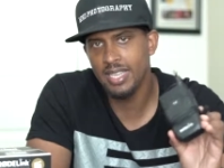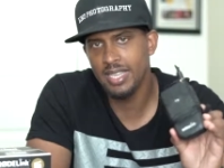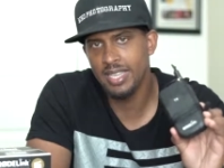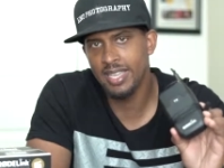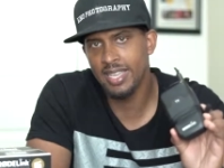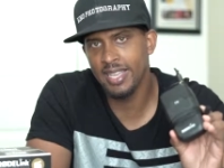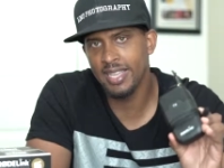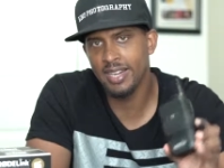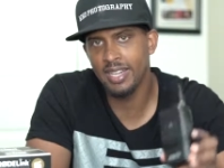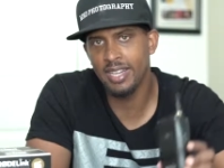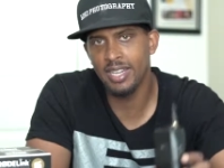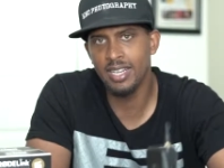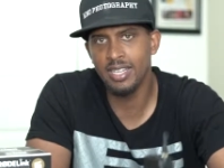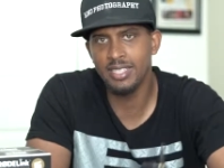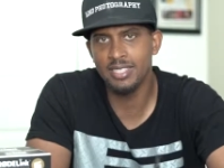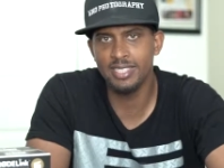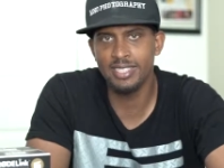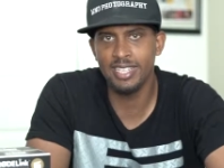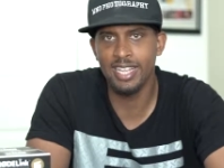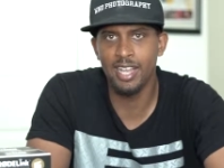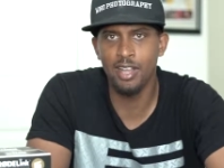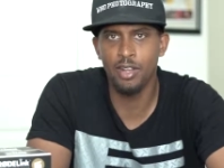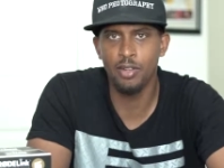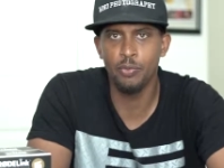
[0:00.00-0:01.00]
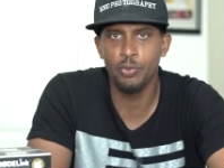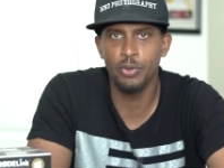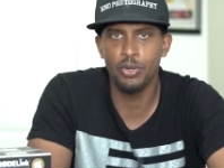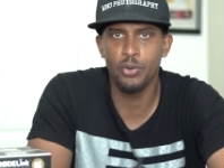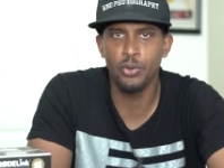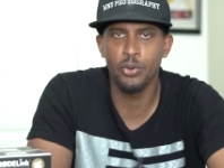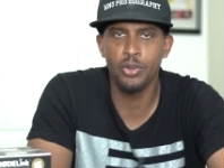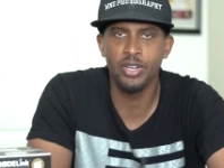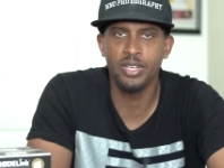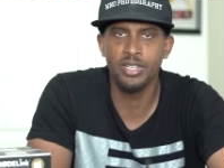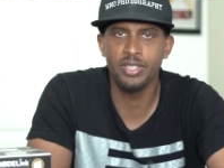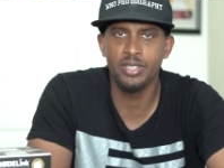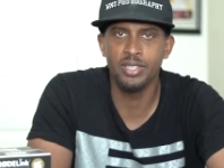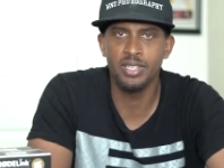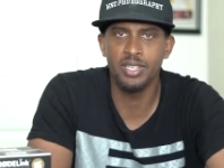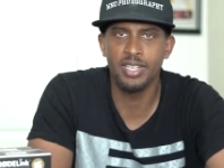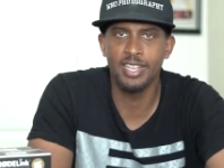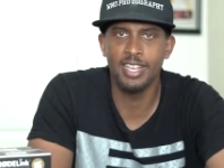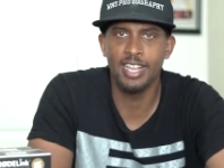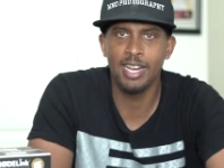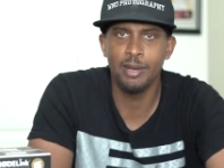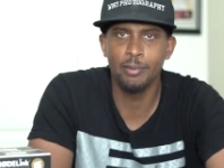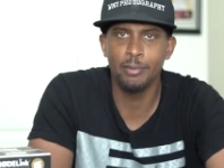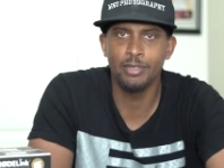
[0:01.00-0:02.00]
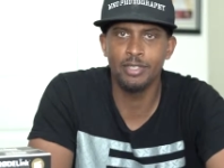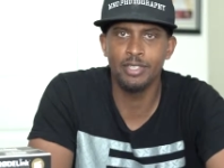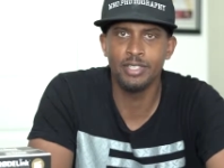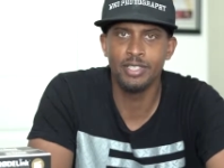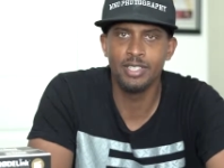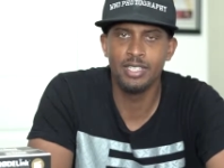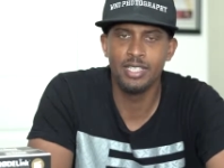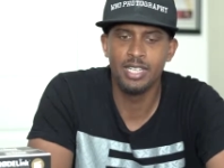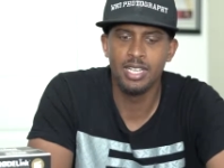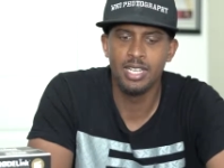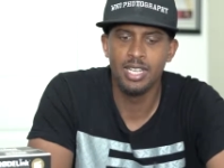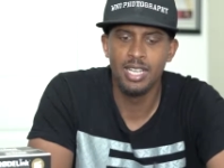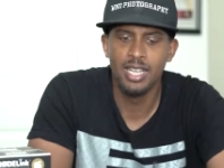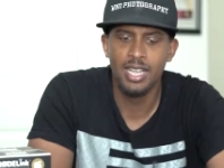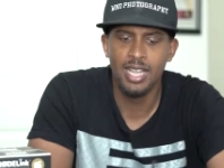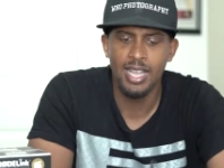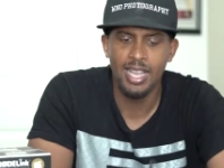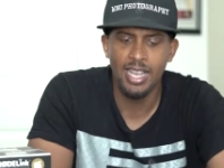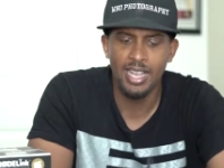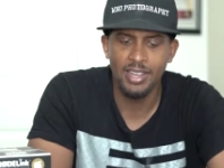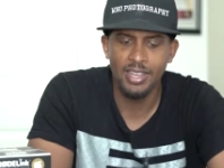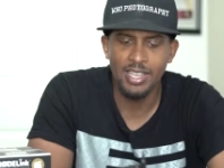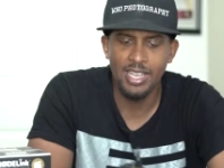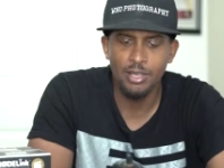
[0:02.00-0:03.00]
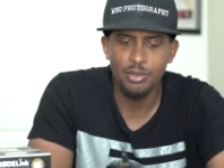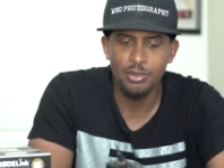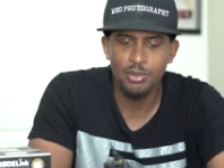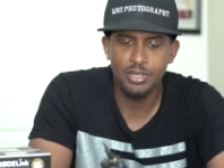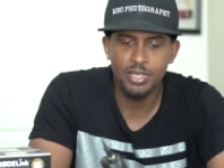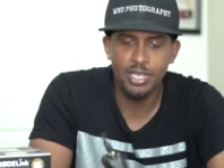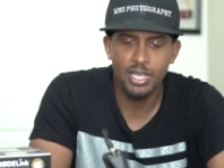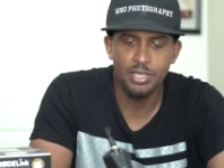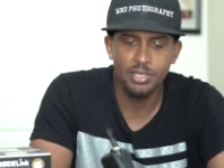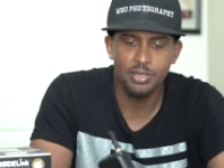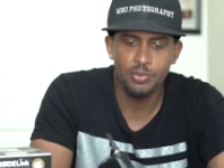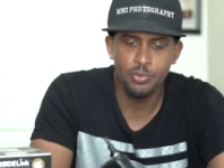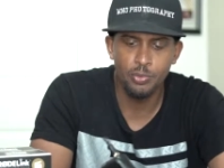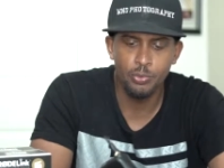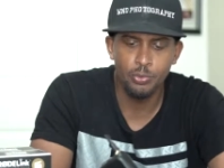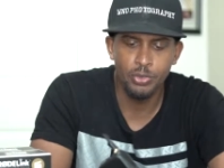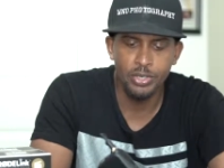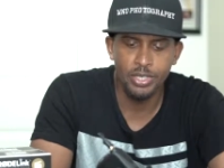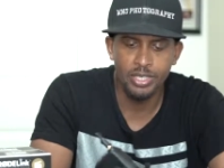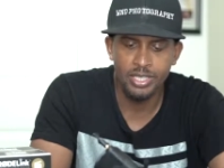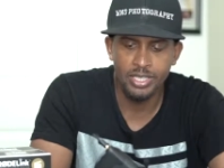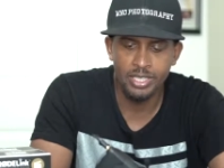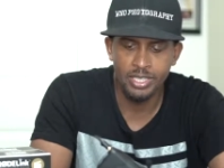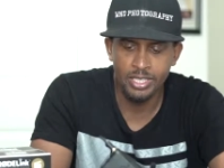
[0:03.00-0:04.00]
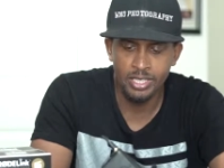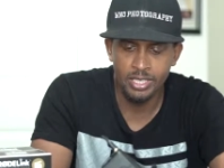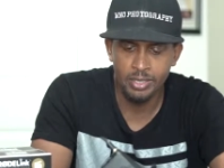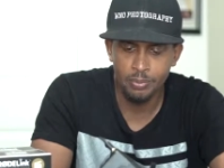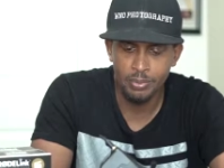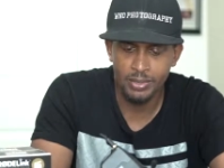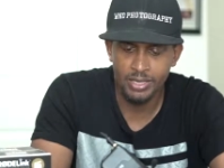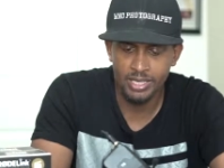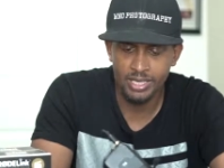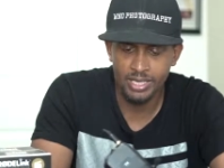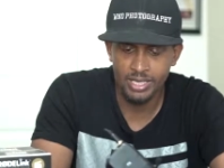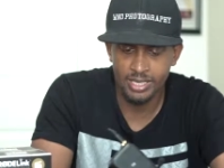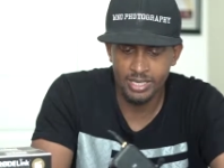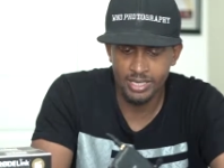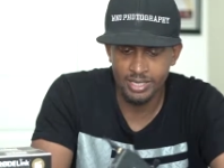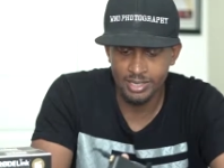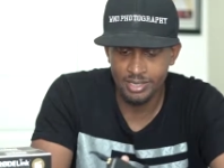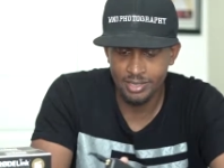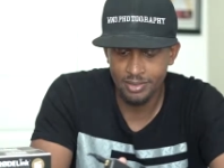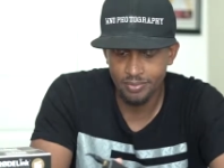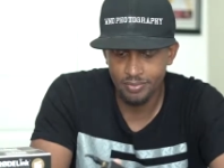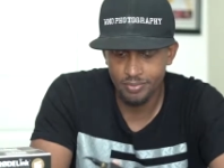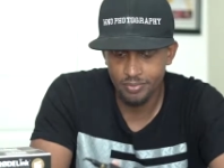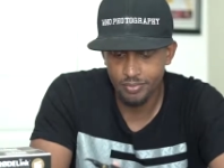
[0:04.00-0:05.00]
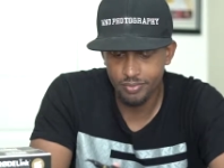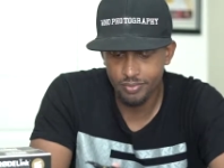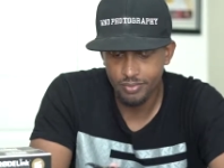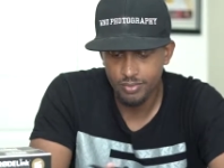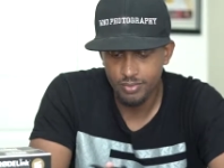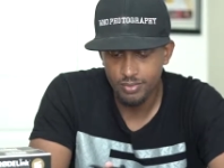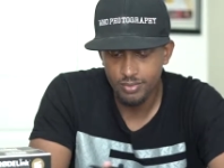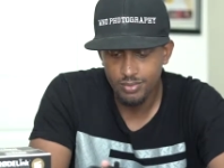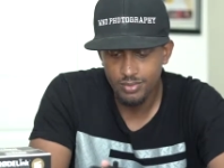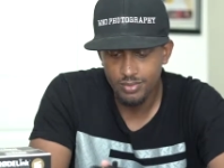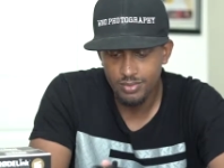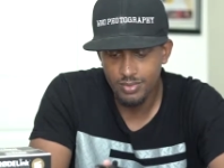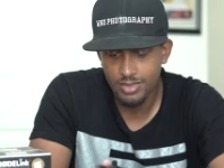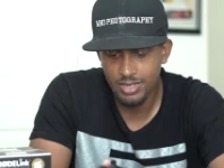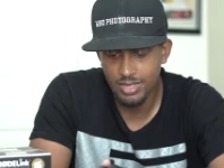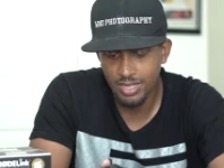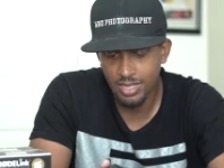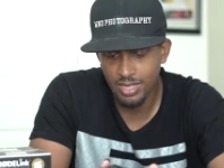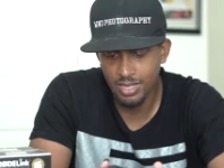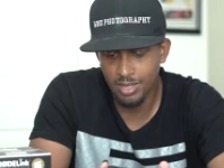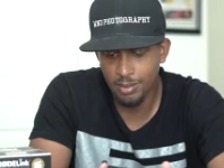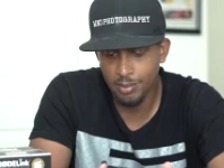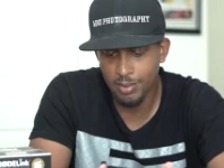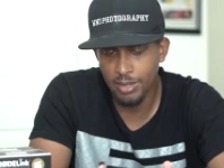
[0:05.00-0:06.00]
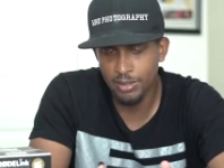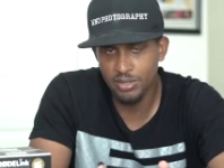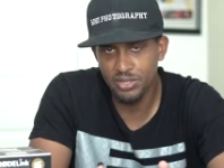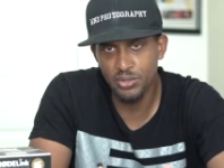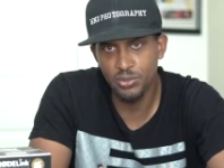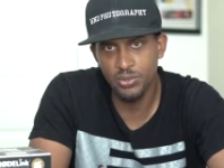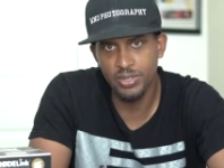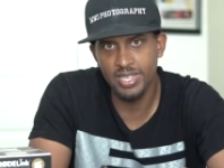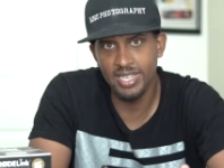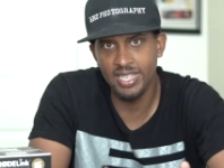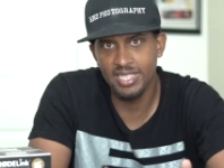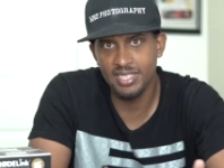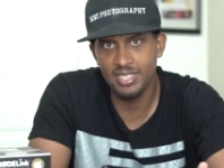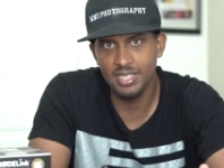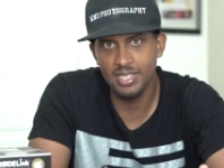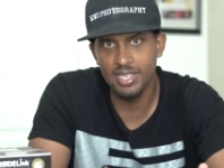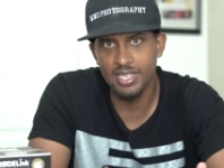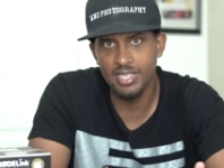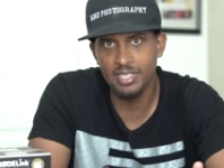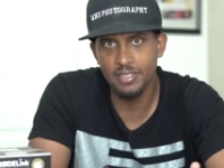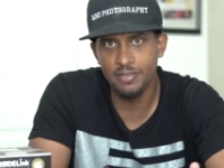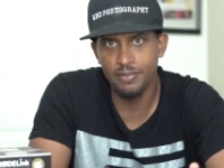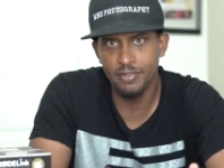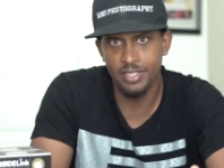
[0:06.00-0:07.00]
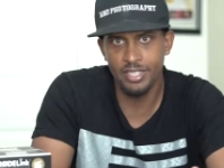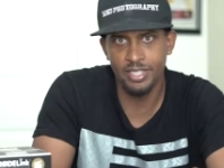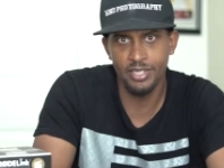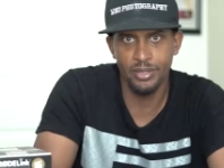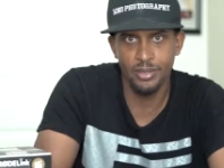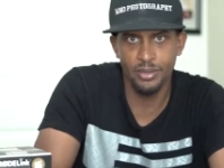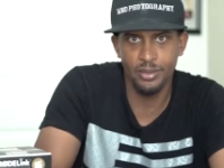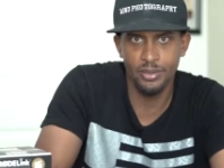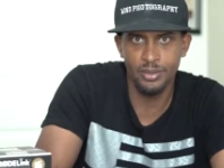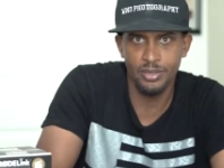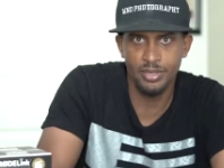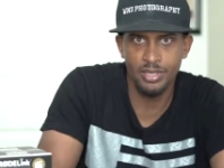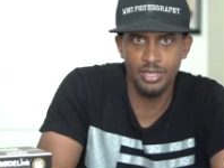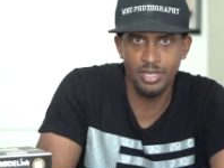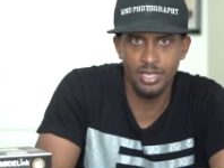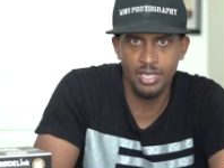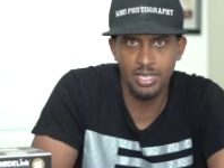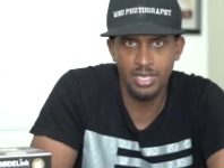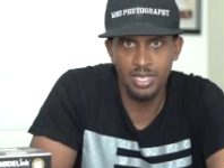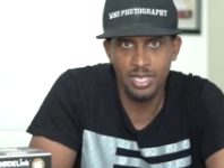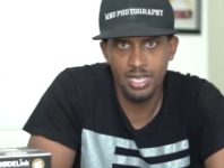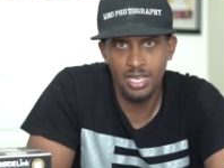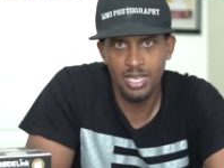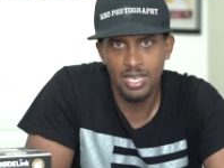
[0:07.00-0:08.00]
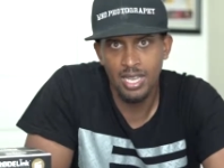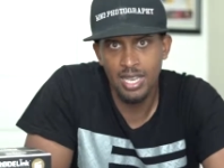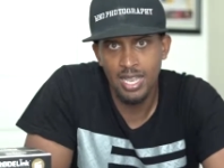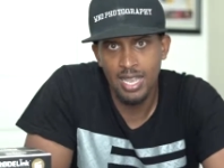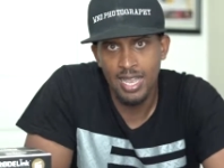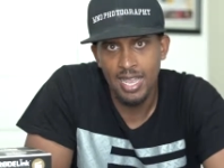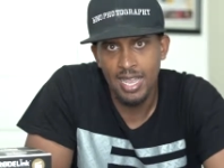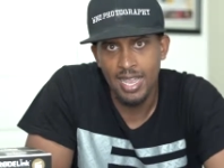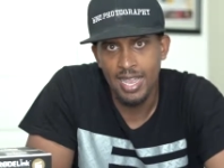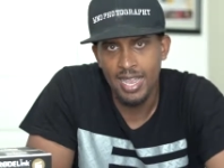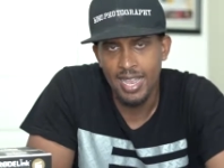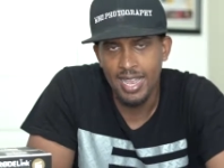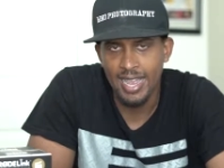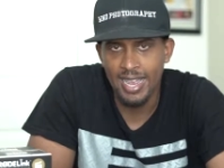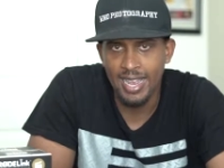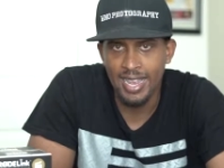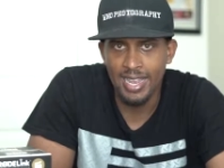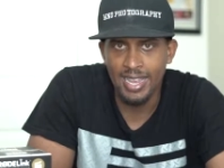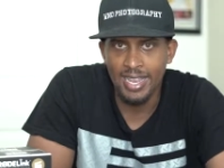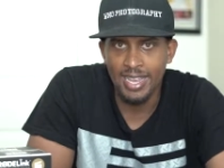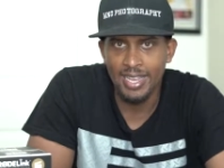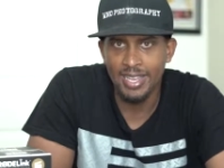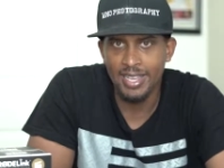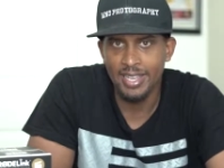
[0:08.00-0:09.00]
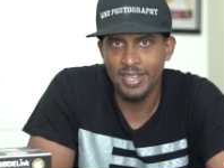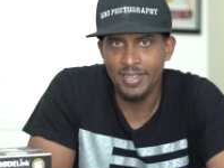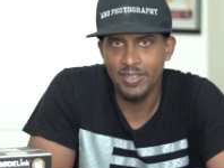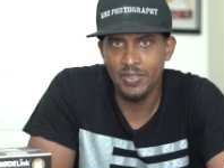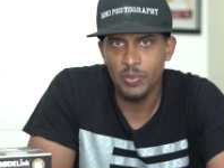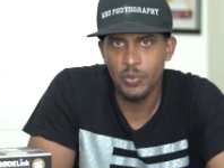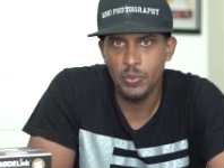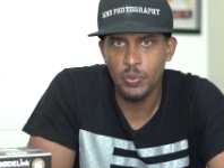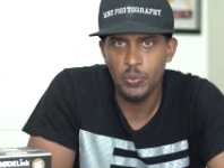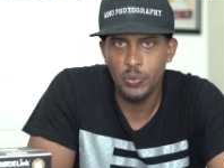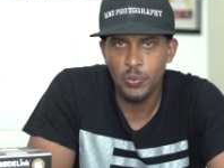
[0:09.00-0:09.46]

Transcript: get uh, sound recording to the camera. And that was that was really good because um, I was doing installation videos and